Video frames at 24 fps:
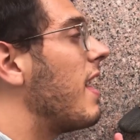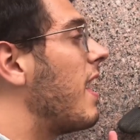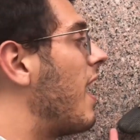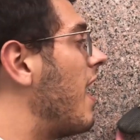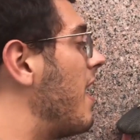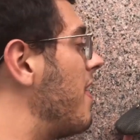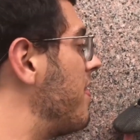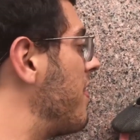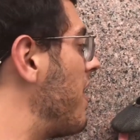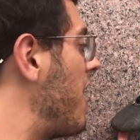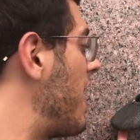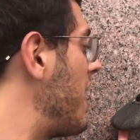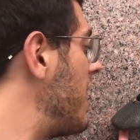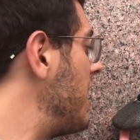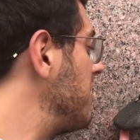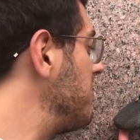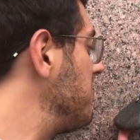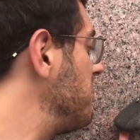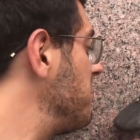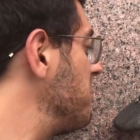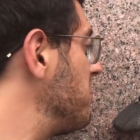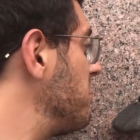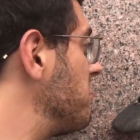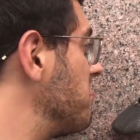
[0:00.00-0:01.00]
And
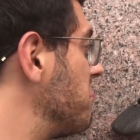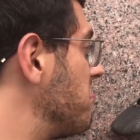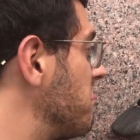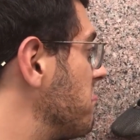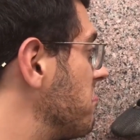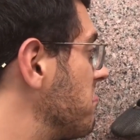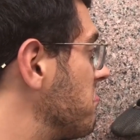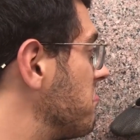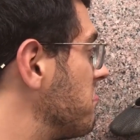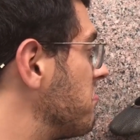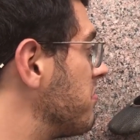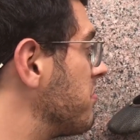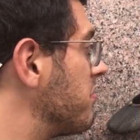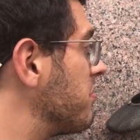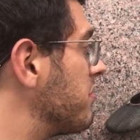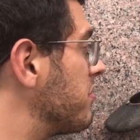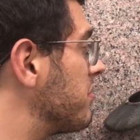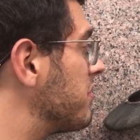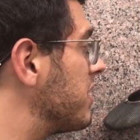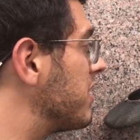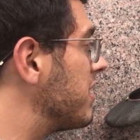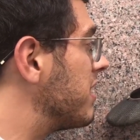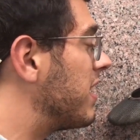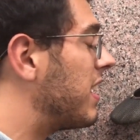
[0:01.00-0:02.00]
then
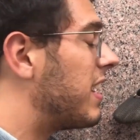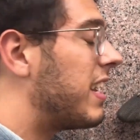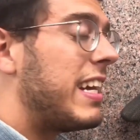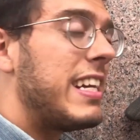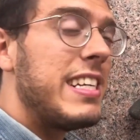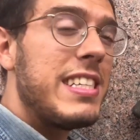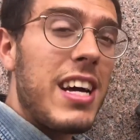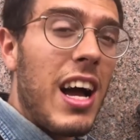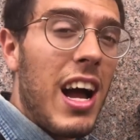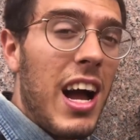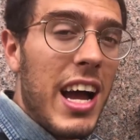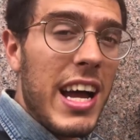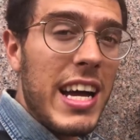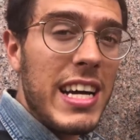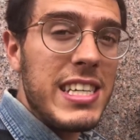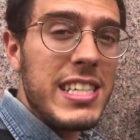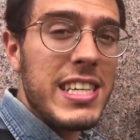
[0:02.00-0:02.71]
he died